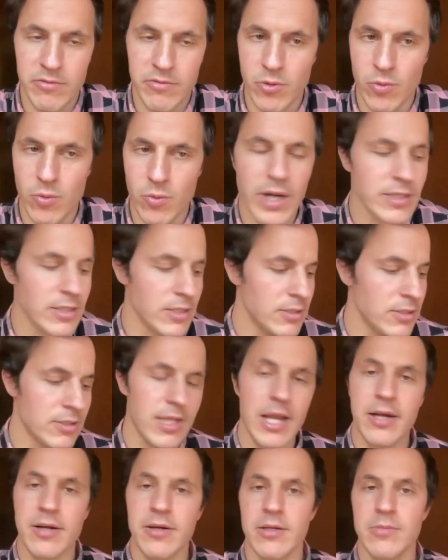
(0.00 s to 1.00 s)
If you write in the
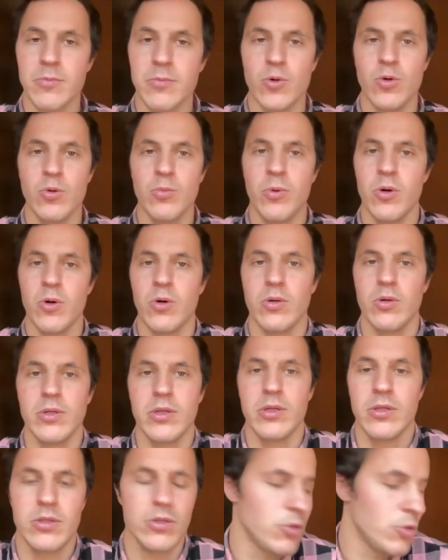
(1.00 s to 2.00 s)
Telegram group or
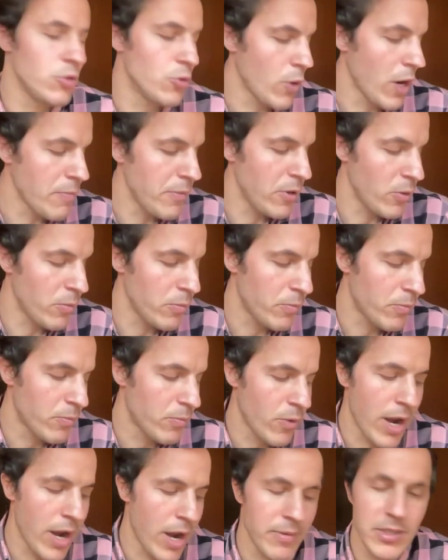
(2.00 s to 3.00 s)
you write me
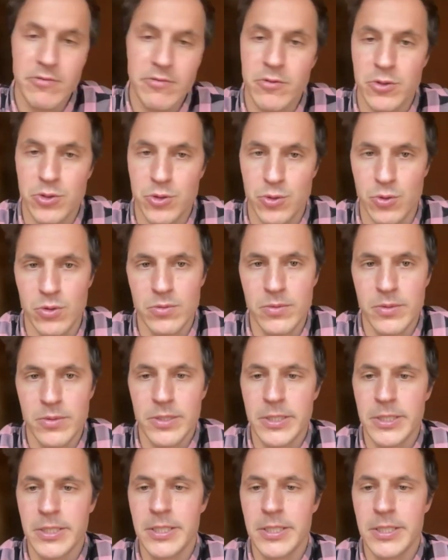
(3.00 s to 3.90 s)
on private, for sure.